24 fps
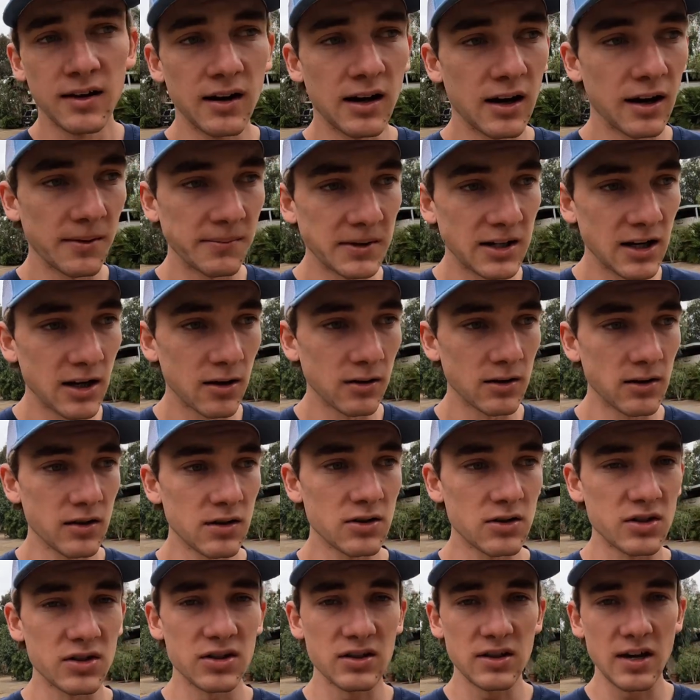Um, you know, you
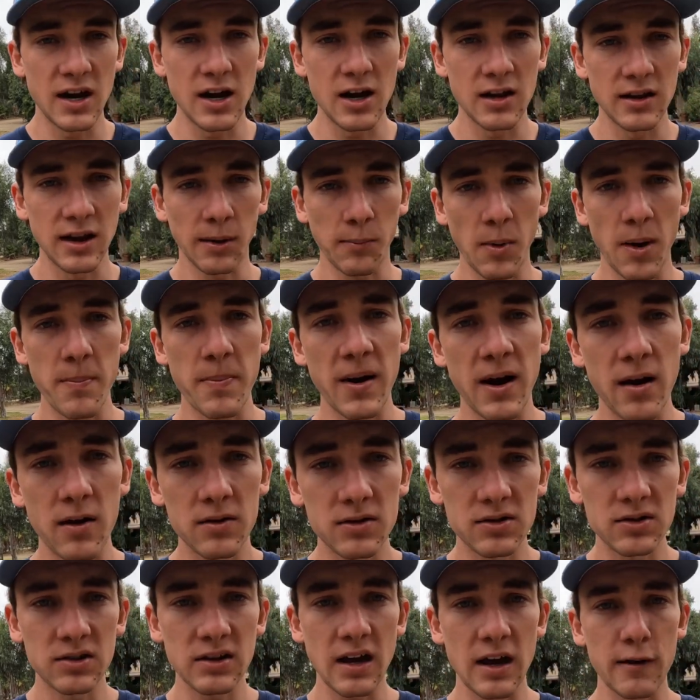can just tell like my
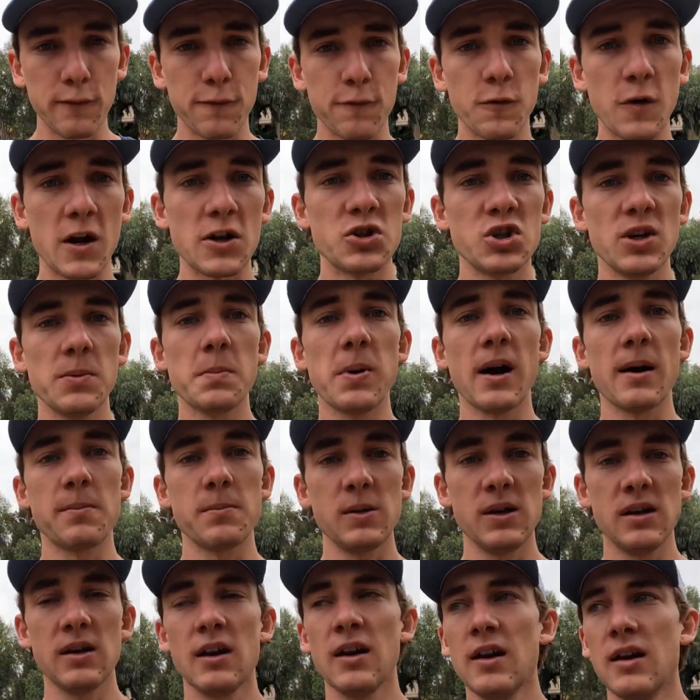parents just got a Frenchie
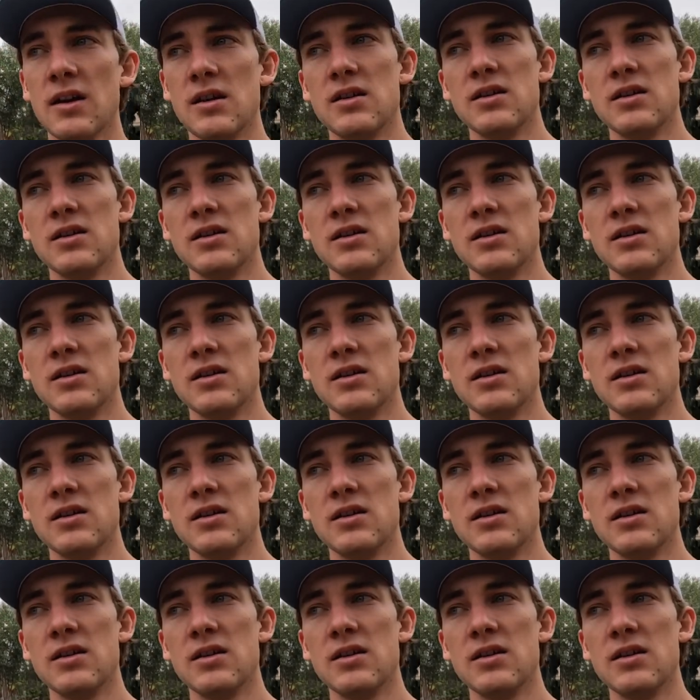puppy.